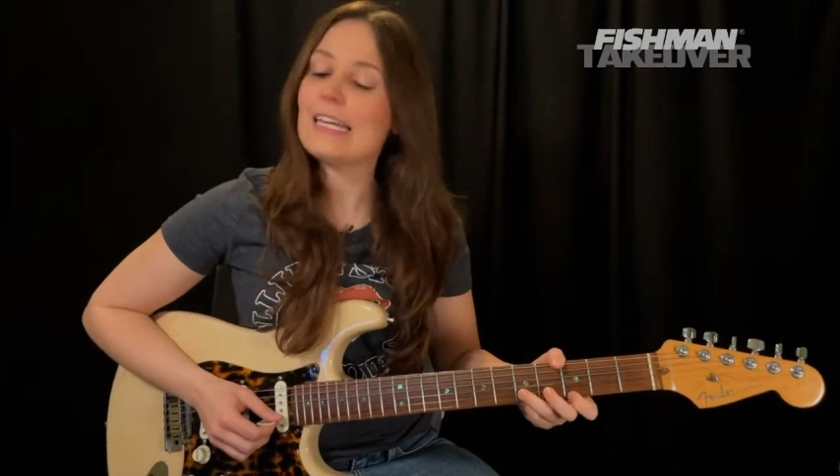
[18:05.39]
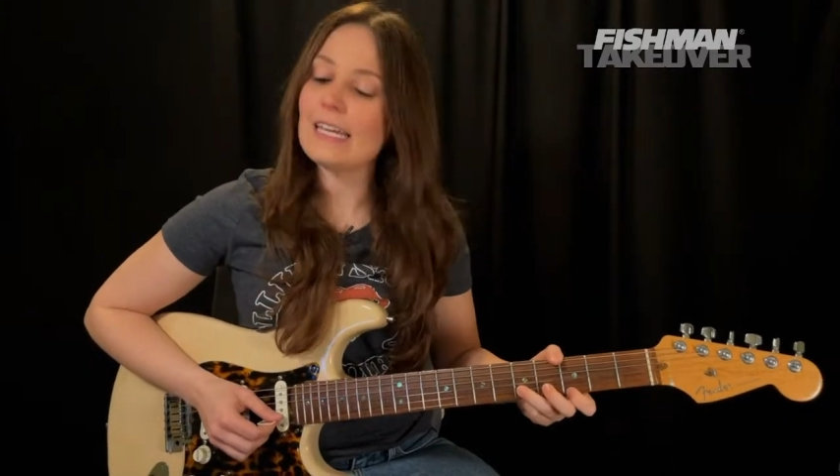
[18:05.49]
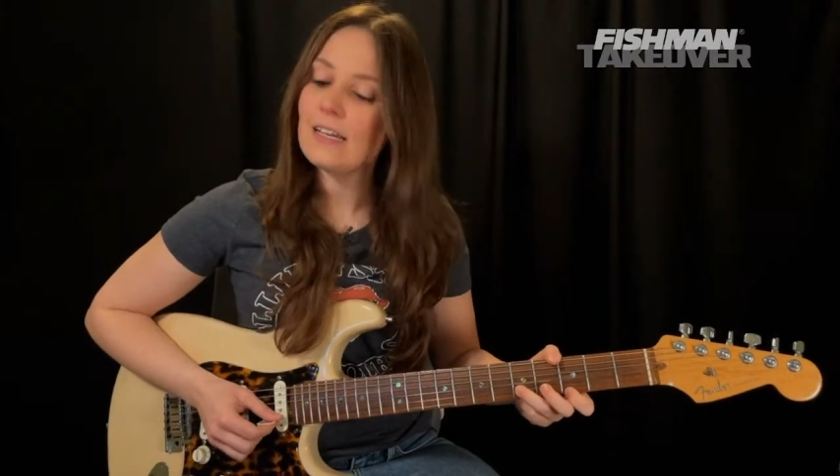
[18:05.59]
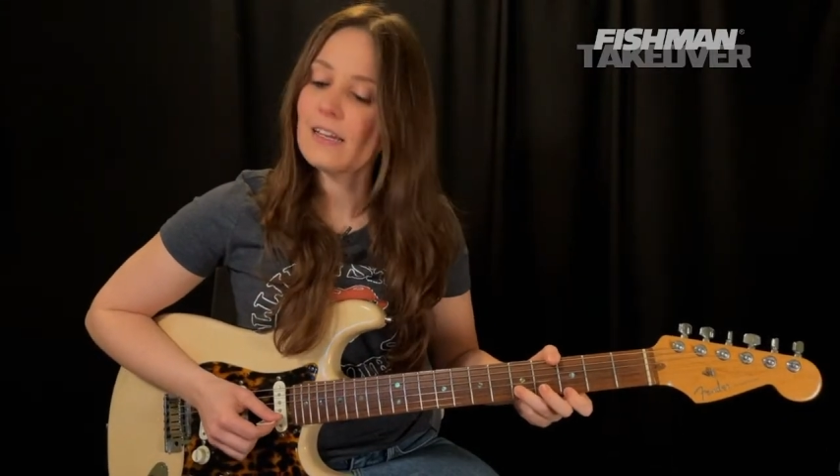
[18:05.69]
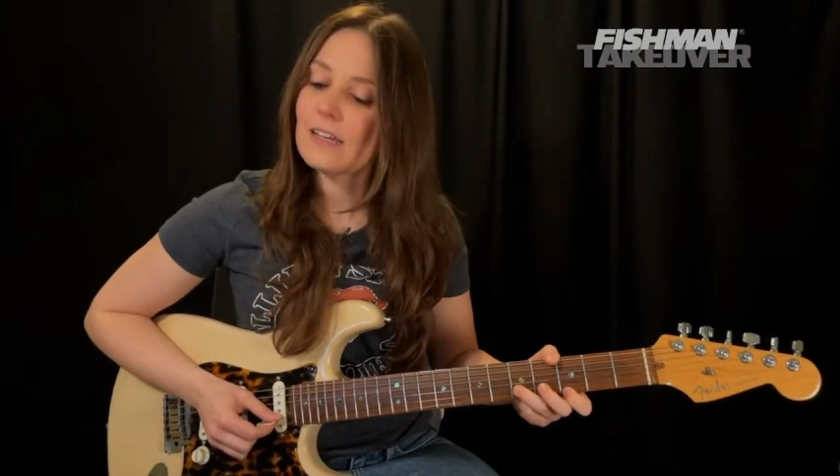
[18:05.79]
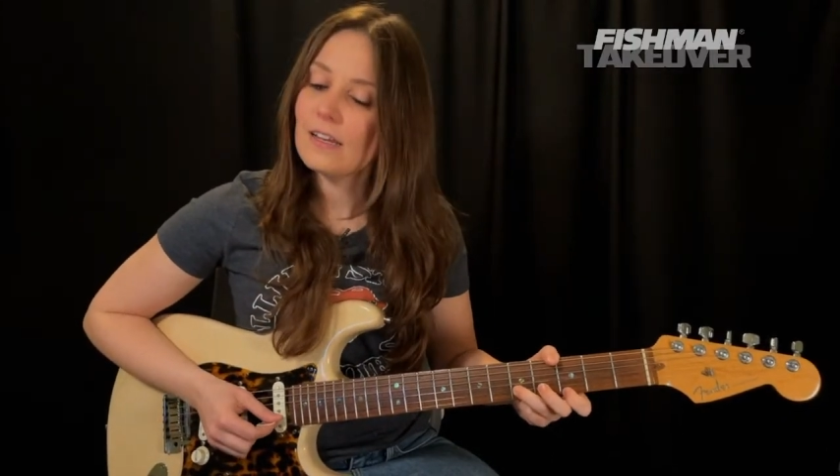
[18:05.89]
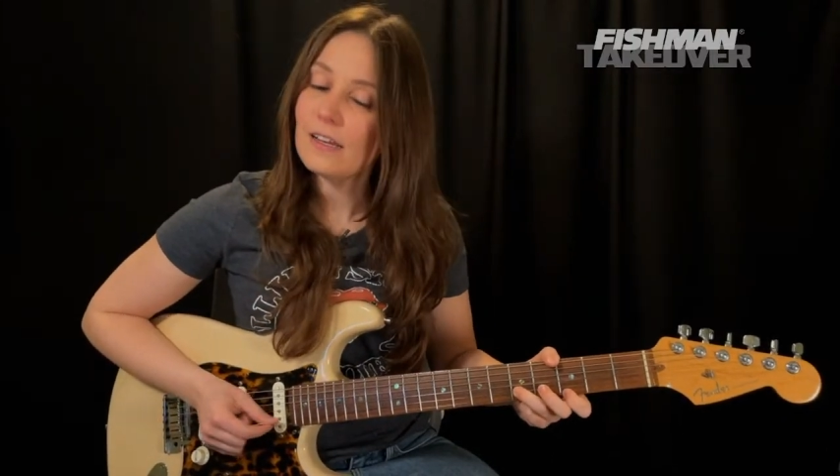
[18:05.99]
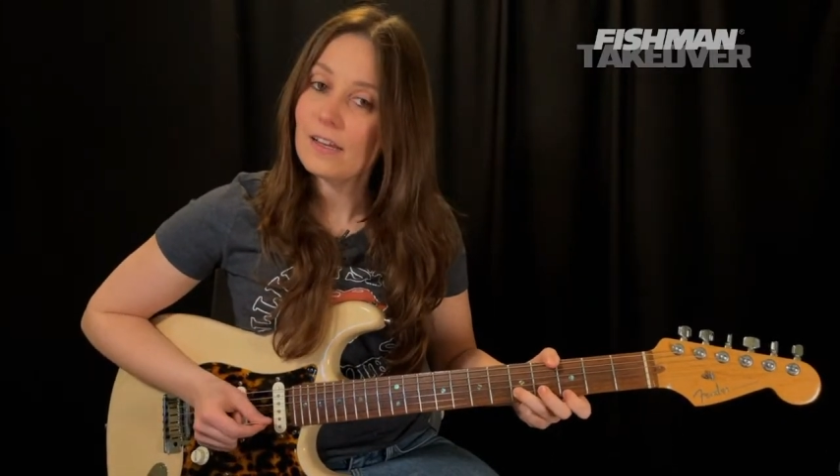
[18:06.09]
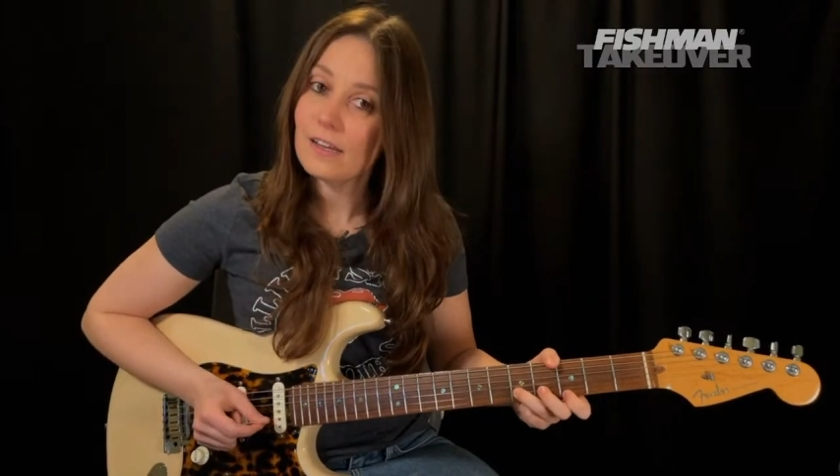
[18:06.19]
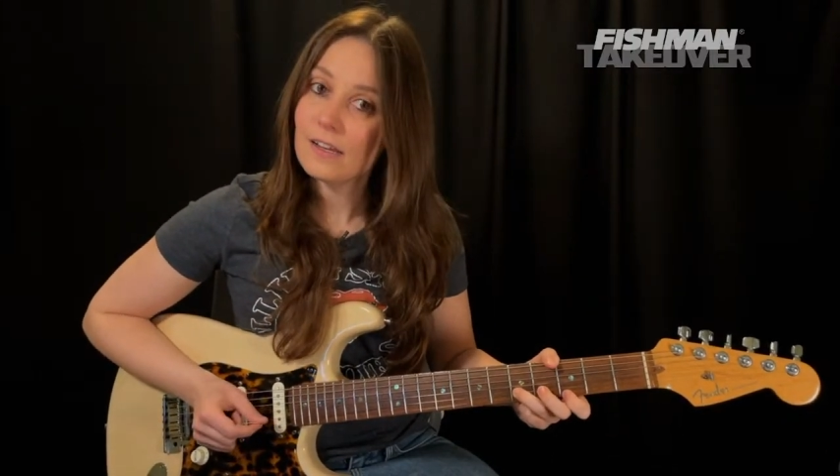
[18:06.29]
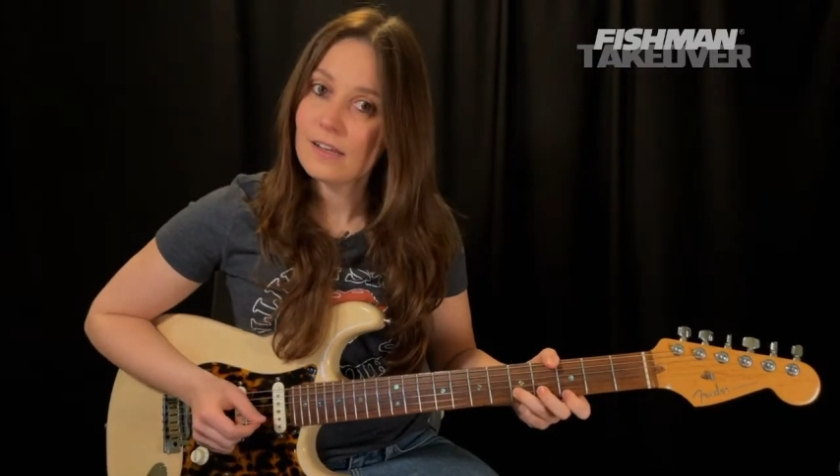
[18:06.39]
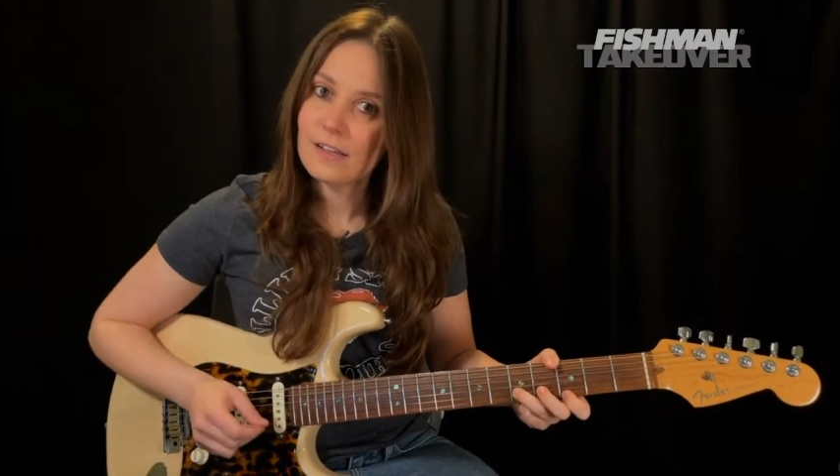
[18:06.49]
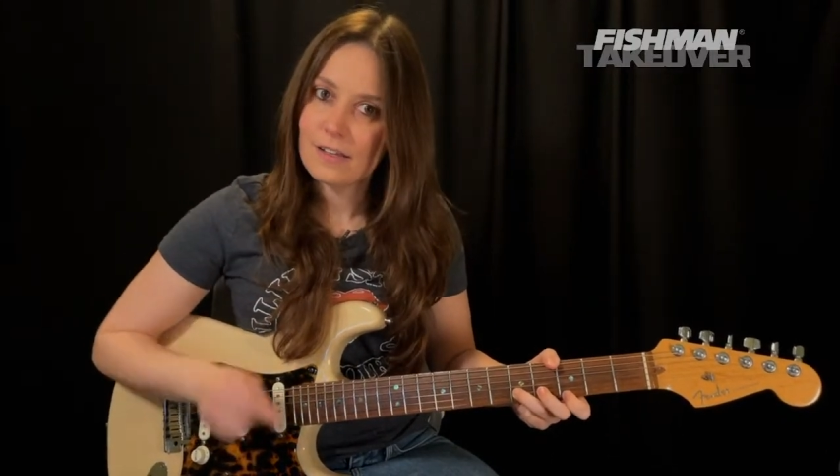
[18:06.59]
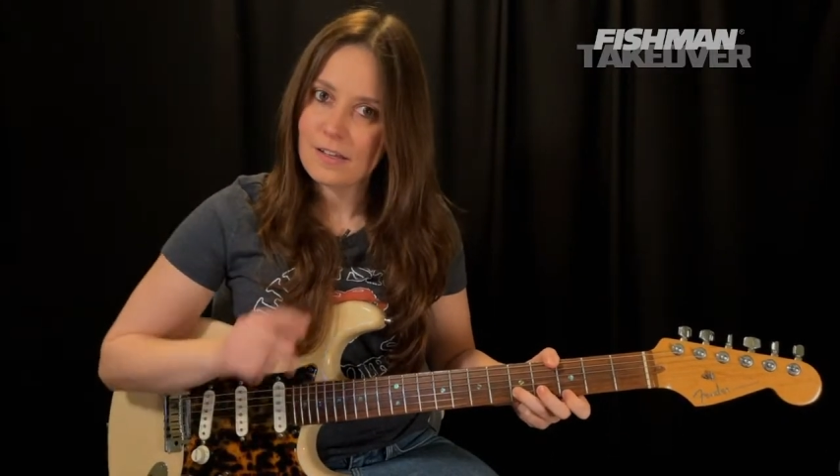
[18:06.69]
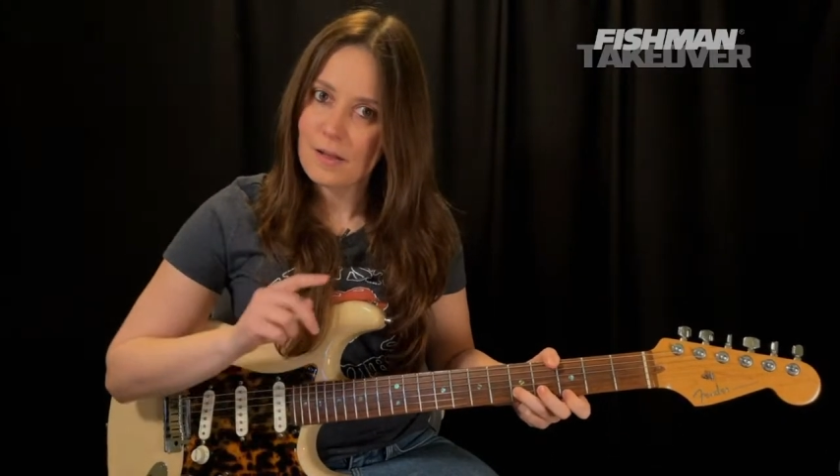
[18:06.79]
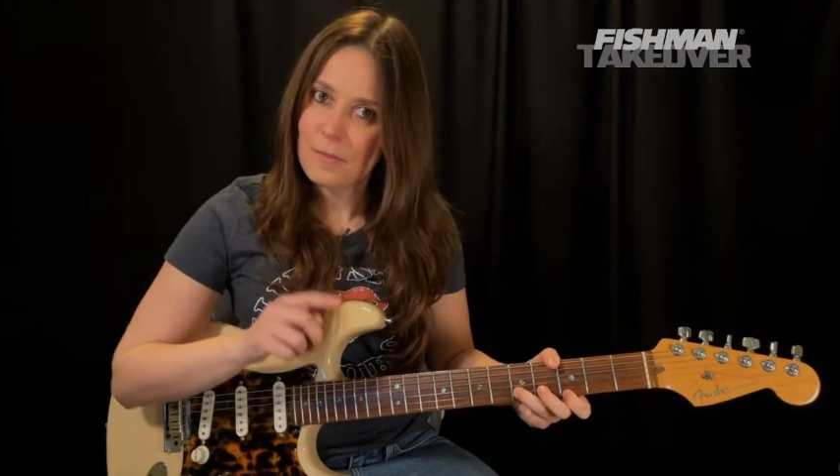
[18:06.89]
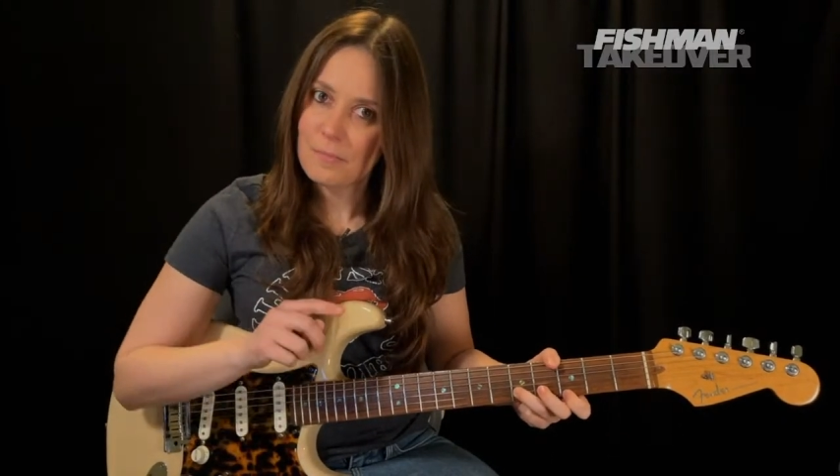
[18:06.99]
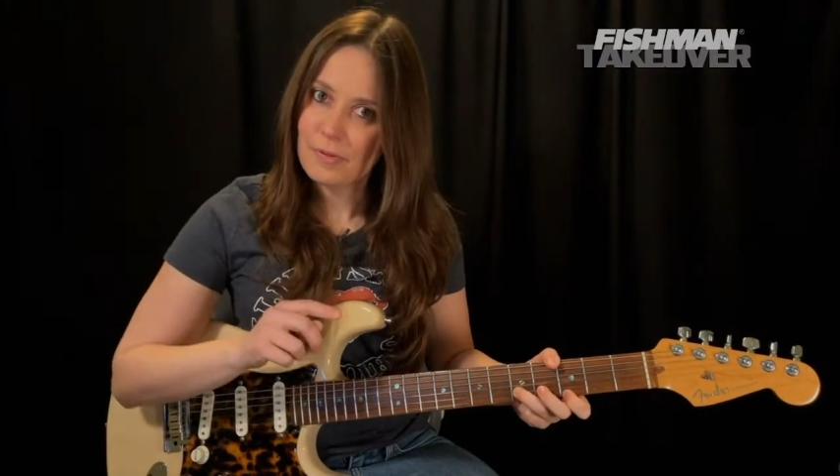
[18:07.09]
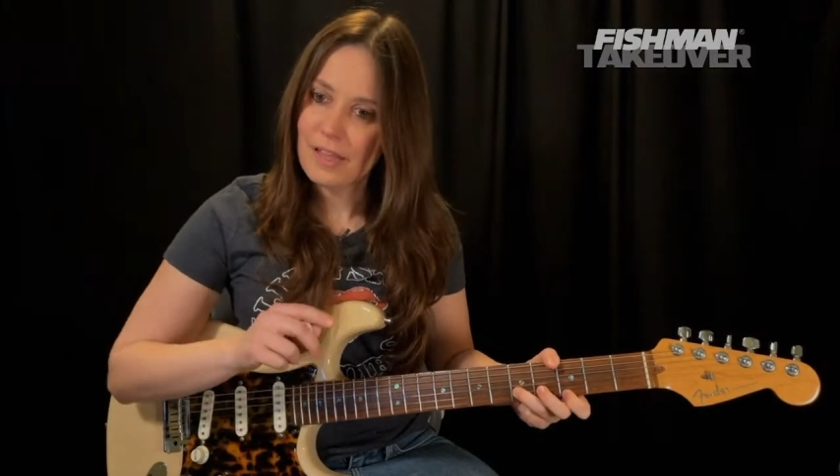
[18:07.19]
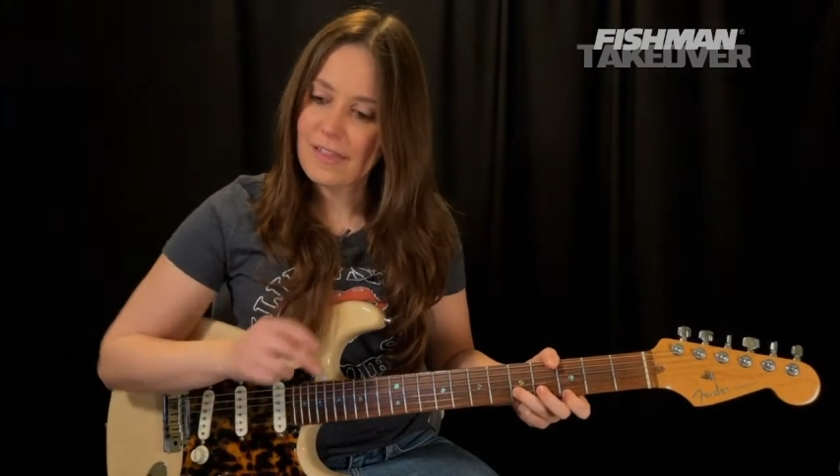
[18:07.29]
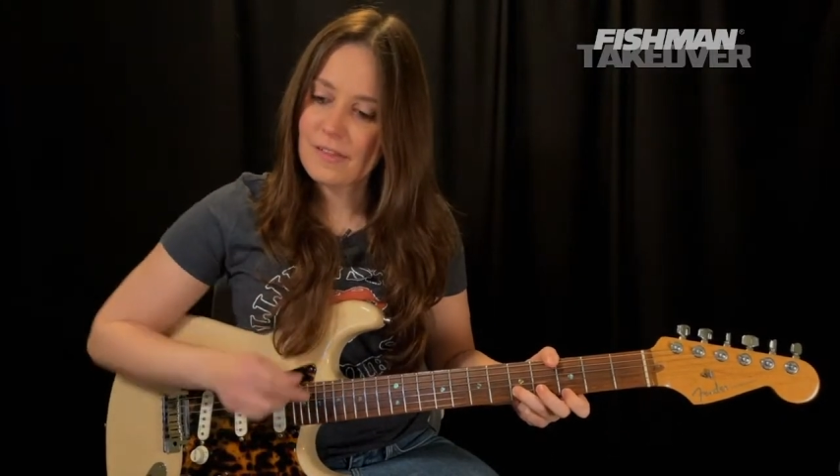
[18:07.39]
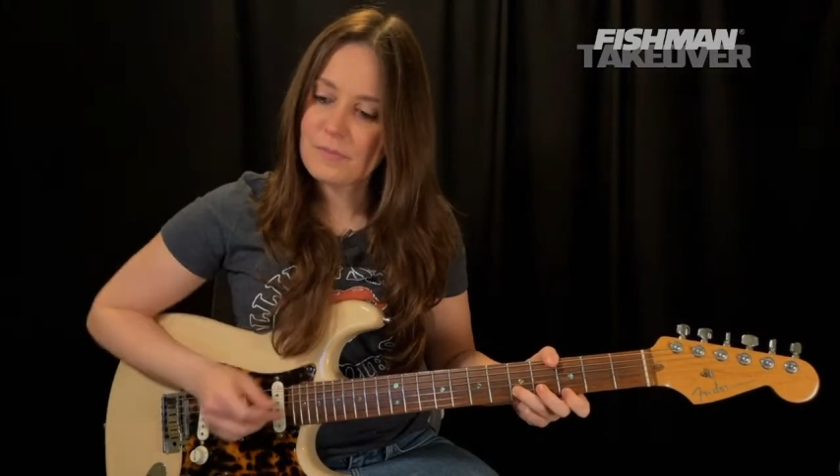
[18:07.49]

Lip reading: E, play